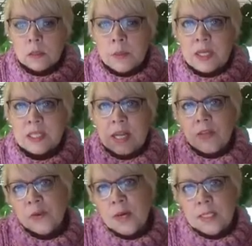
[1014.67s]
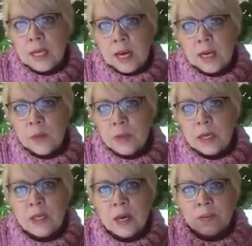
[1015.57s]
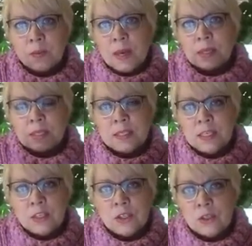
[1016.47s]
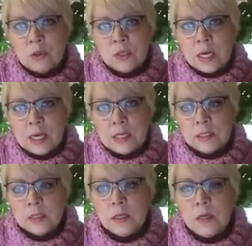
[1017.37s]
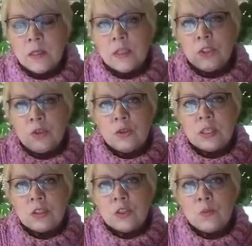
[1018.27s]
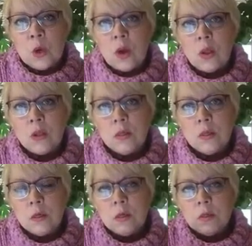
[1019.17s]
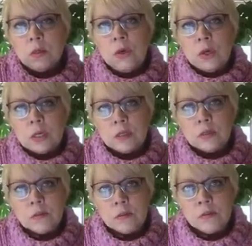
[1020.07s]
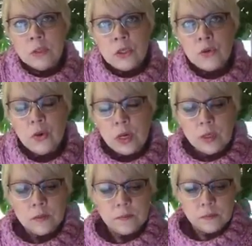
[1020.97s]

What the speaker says: I mean, it's not thread tiny, but you have to make the stitches so tight that you use such a small hook to do it.